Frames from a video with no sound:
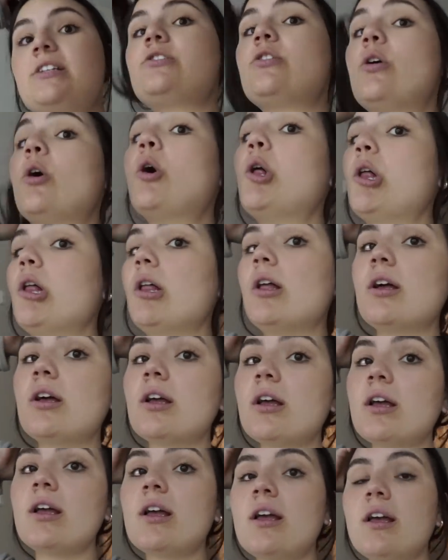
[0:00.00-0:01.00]
stole
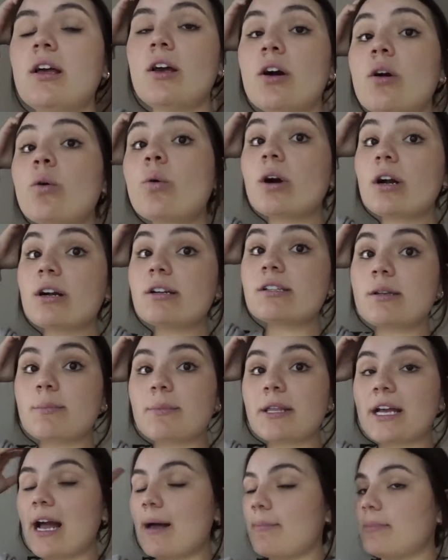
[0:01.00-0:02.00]
or
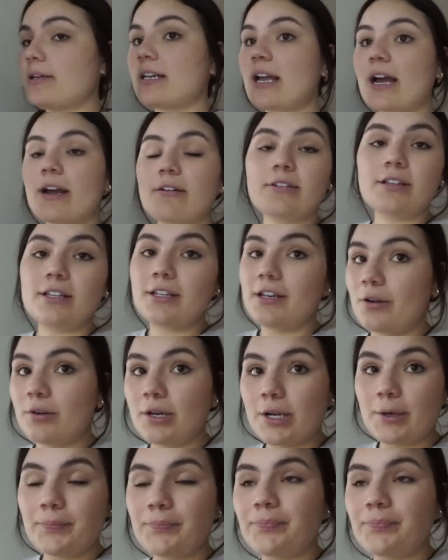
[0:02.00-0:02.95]
something happened. I really don't know.